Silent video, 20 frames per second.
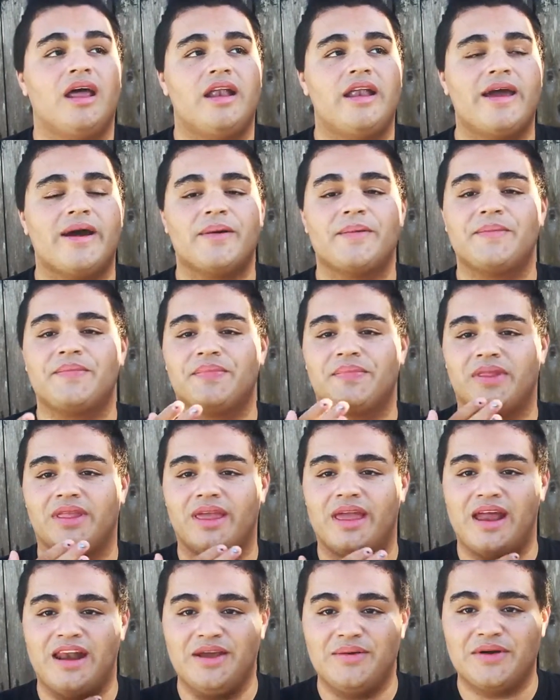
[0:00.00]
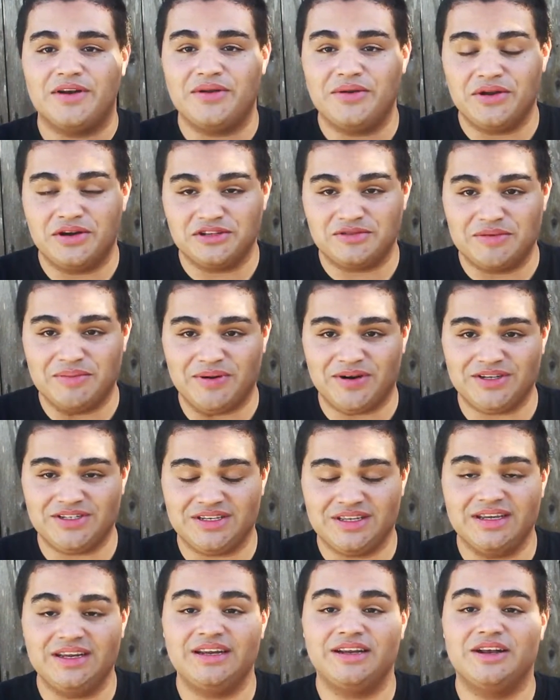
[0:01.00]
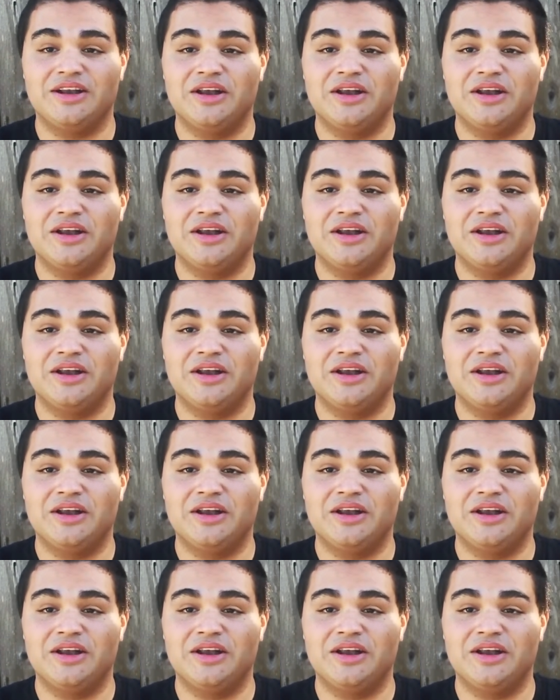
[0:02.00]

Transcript: Now, anyone who knows me personally